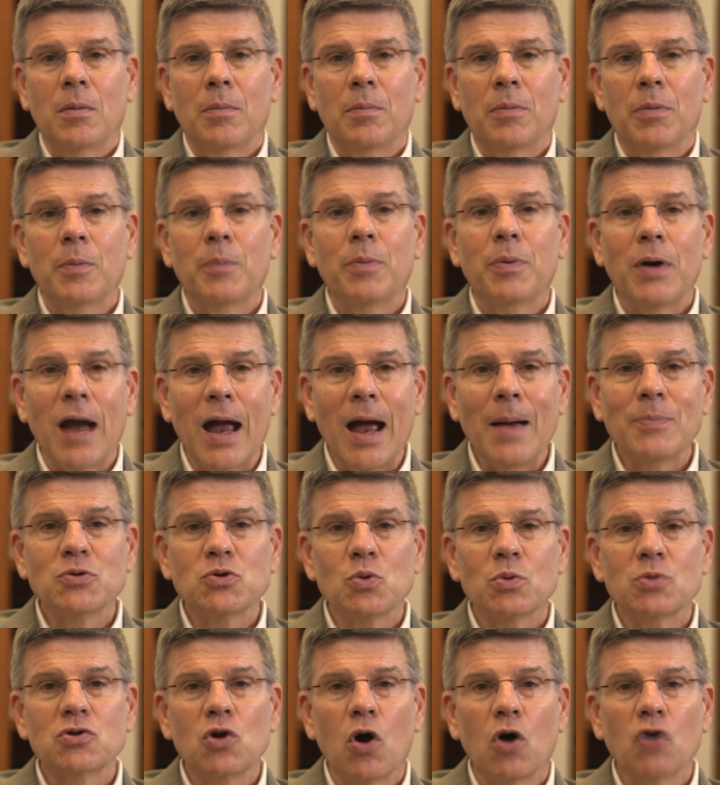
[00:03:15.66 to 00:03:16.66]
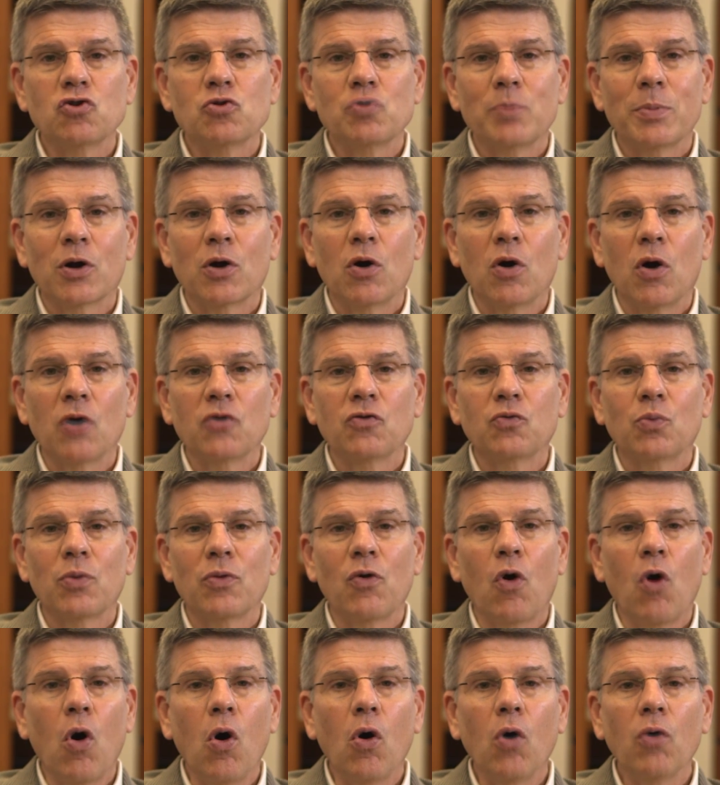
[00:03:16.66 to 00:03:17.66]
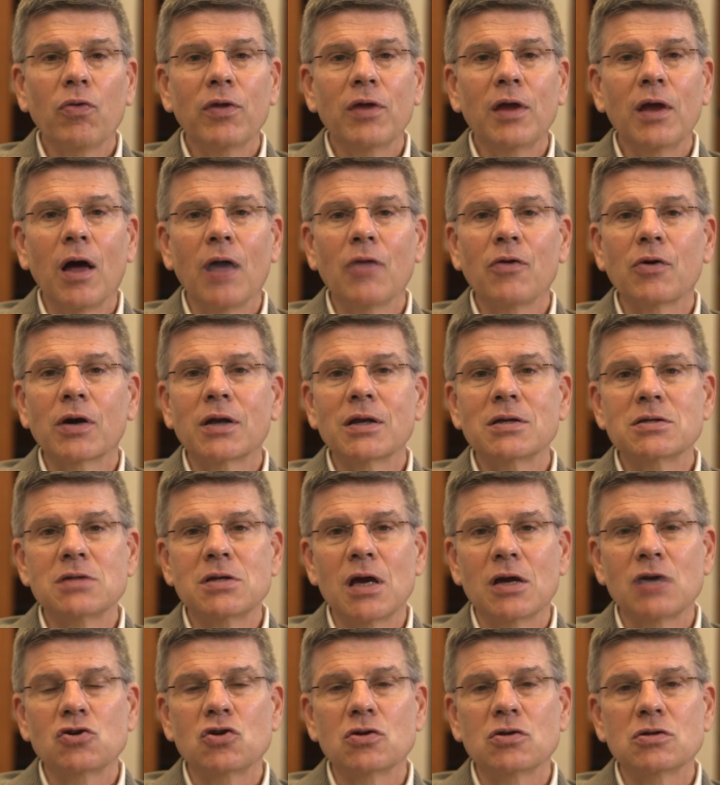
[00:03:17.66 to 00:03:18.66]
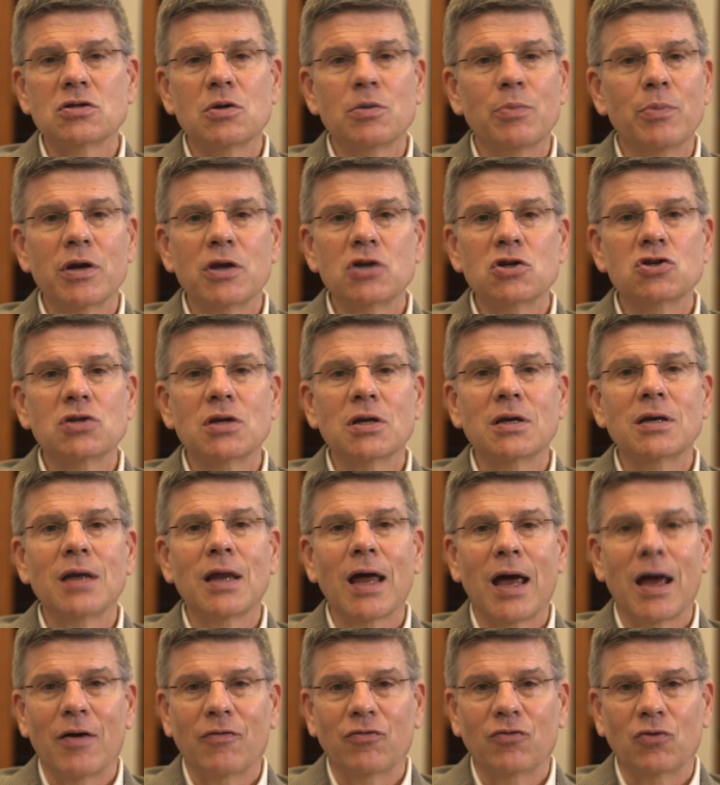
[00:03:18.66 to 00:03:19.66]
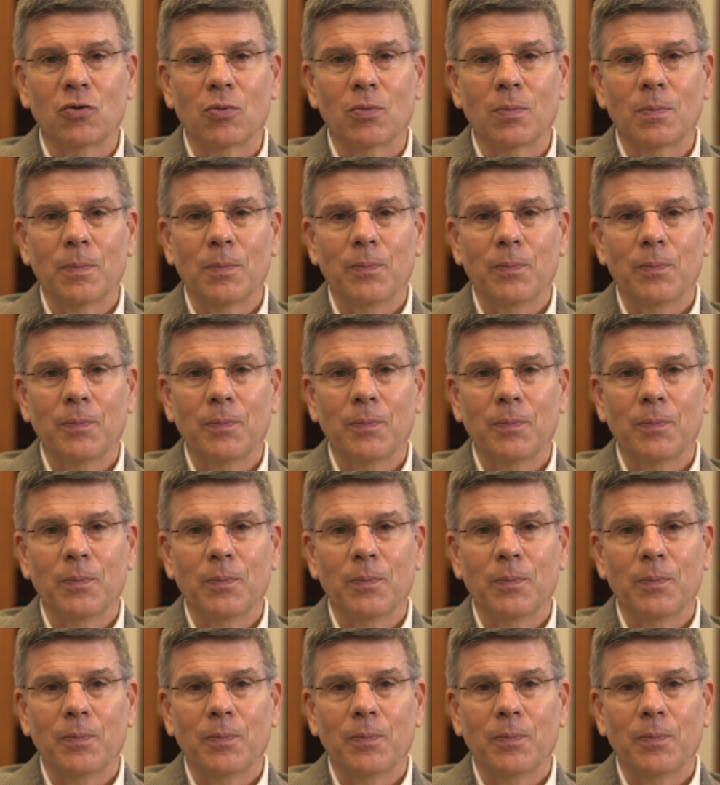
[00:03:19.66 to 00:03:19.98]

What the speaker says: But perhaps it was also because, with all the other concessions, the British didn't have to.